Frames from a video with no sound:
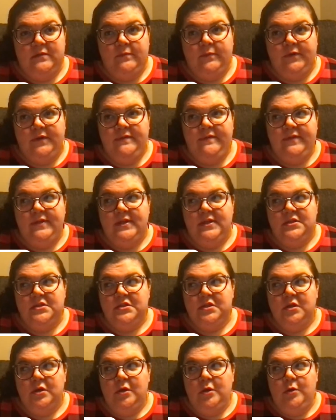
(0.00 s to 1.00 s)
of privilege,
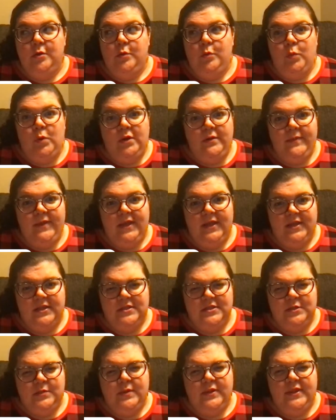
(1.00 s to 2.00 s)
what am I going to
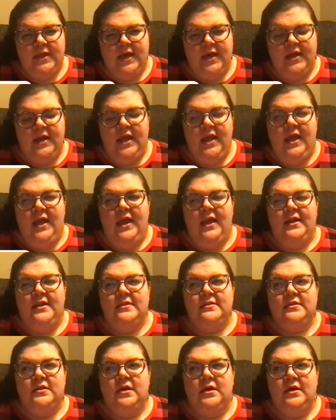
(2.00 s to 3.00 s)
do with that? And
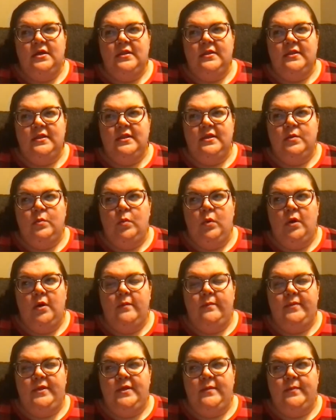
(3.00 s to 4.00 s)
it's not that I
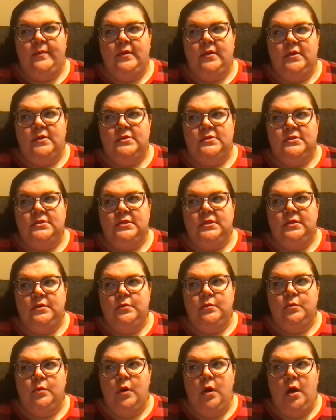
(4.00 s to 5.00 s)
want people
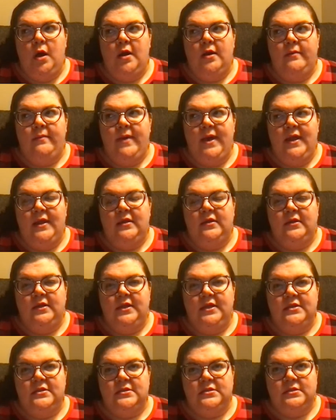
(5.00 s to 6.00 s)
to
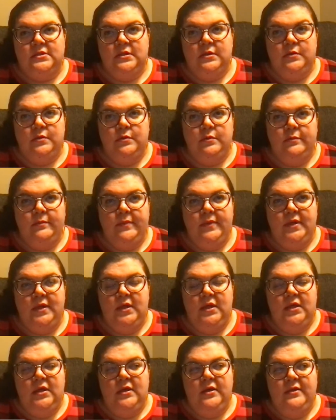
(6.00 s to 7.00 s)
automatically assume
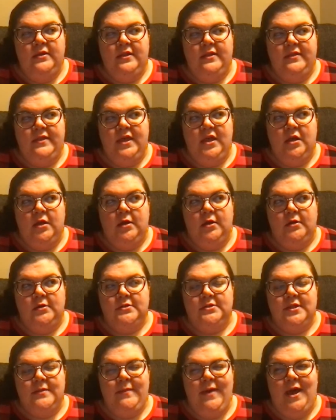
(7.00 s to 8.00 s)
that they are
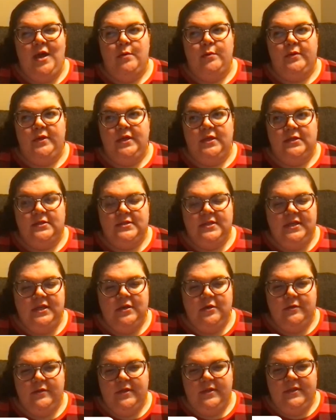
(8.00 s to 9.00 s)
somehow guilty
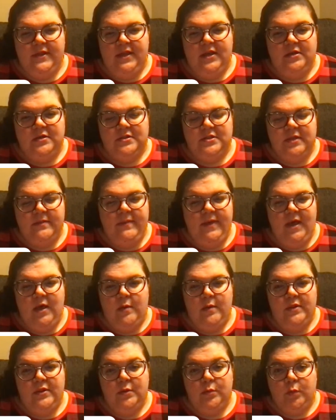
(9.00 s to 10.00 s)
or that they are somehow
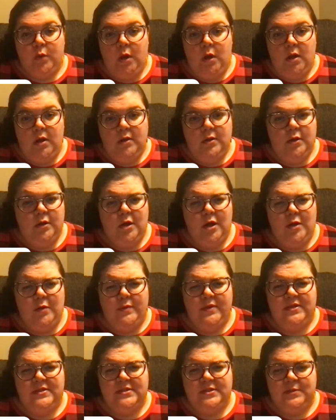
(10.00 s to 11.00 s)
in the wrong or
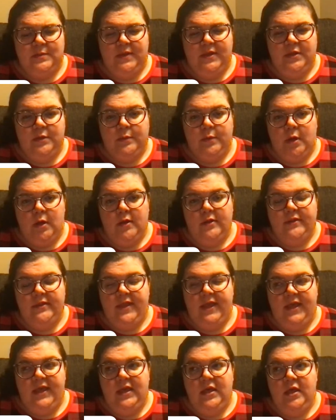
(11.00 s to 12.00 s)
always doing the wrong
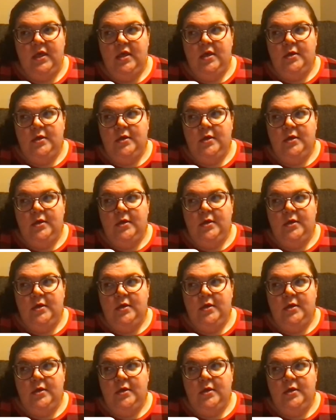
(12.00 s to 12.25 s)
thing.